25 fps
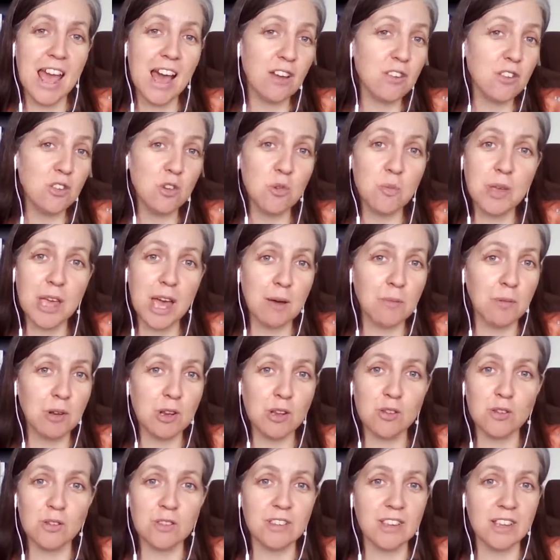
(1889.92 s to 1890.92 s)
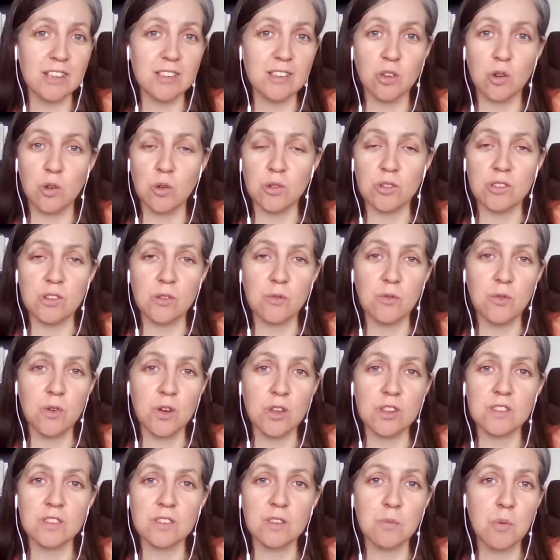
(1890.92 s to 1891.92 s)
you'll be able to use these oils to
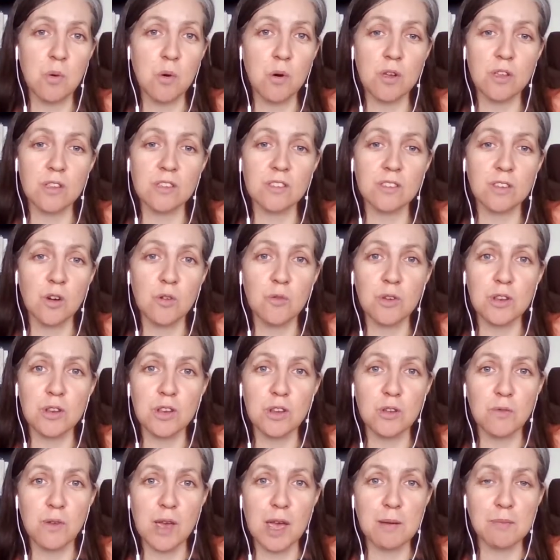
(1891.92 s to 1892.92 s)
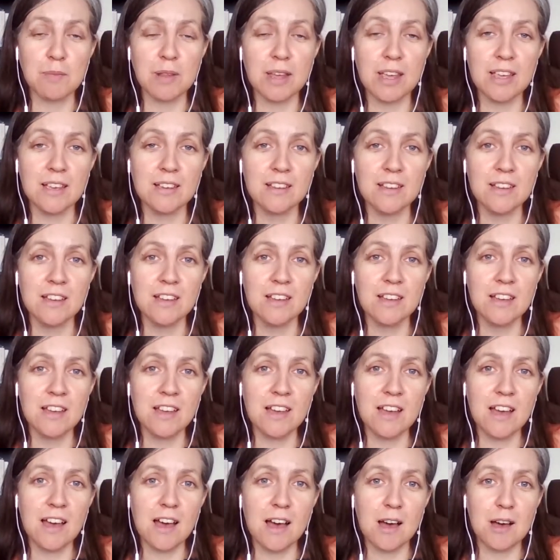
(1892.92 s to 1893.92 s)
further support yourself and your family
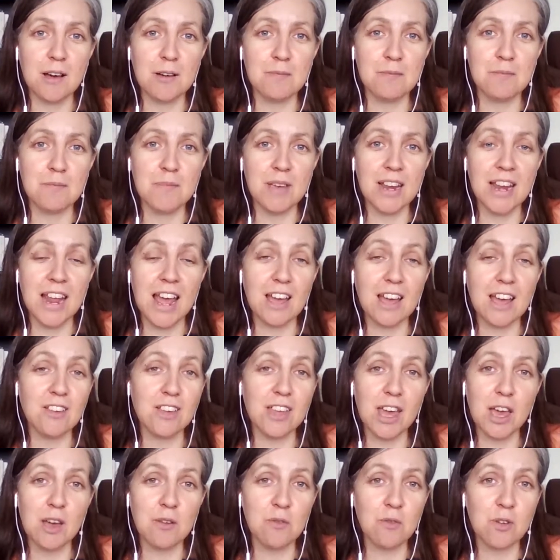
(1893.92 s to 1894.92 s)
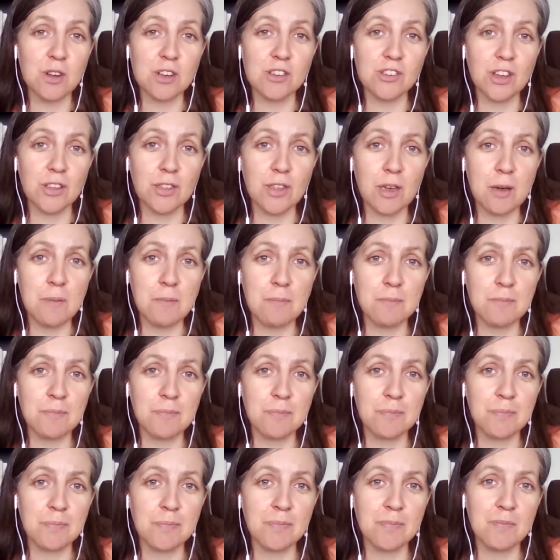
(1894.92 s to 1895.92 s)
in how you care for each other.
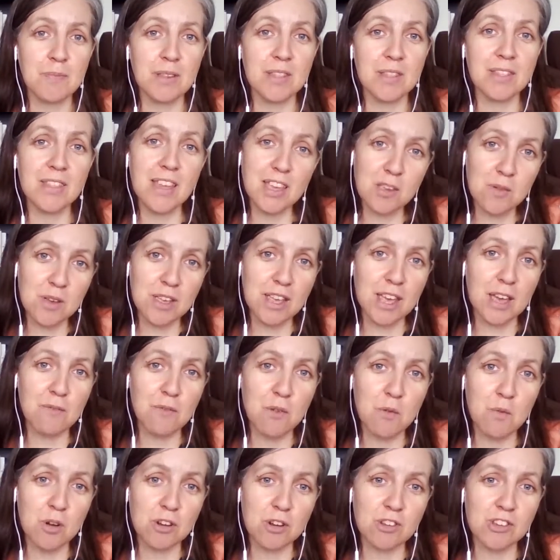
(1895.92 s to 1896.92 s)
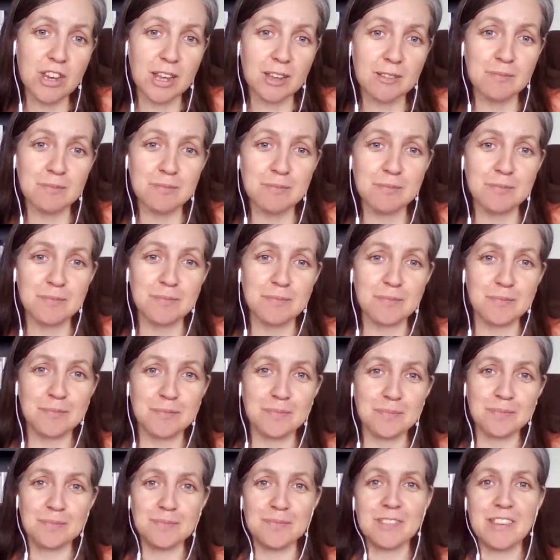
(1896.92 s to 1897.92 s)
But thank you again for watching.
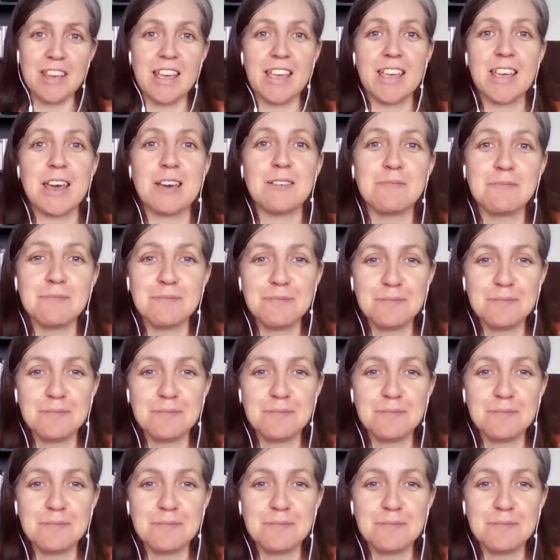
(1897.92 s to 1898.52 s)
Take care.